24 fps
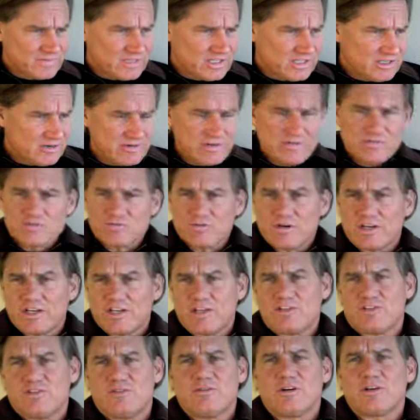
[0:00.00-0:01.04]
he was
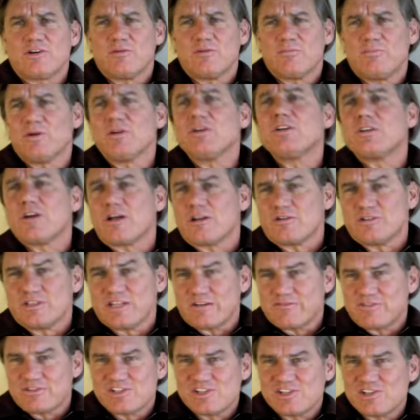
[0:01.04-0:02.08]
running $200 billion
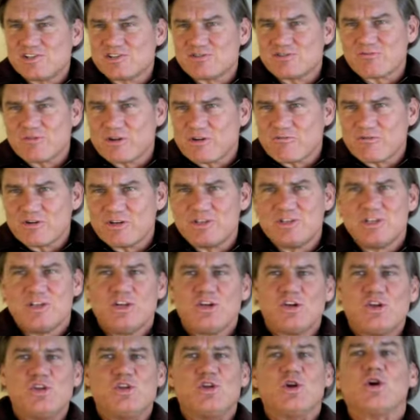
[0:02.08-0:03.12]
deficits, and we would
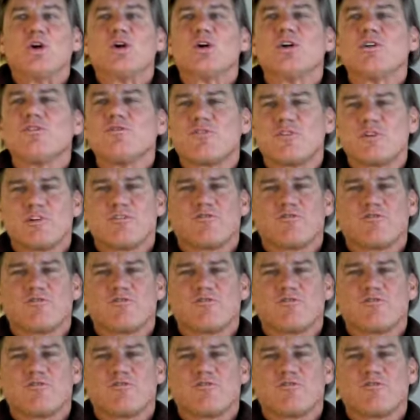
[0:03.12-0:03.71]
yearn for the